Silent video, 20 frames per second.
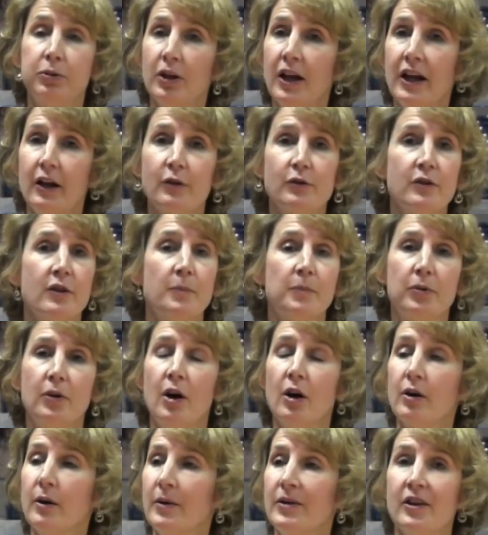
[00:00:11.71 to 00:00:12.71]
players and the
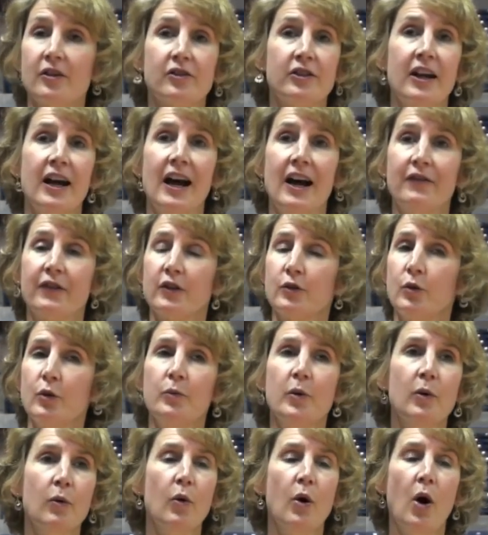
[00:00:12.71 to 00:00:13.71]
program and the staff, because
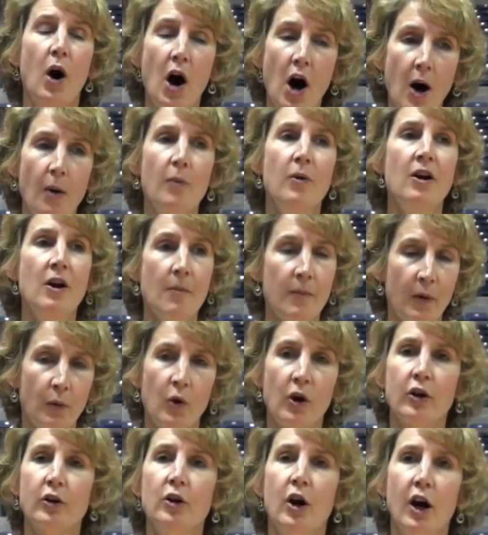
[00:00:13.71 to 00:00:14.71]
we've all
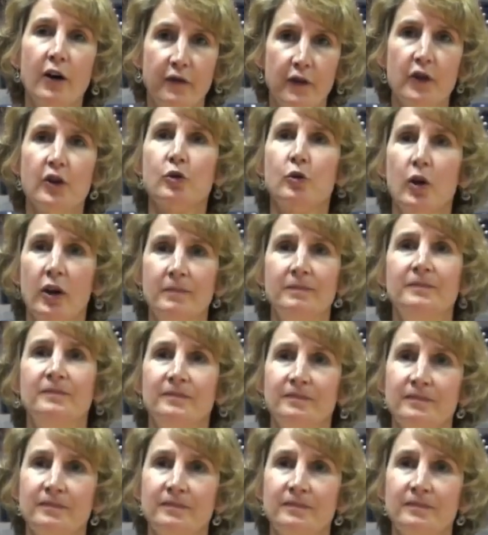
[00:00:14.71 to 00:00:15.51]
been working hard for this one.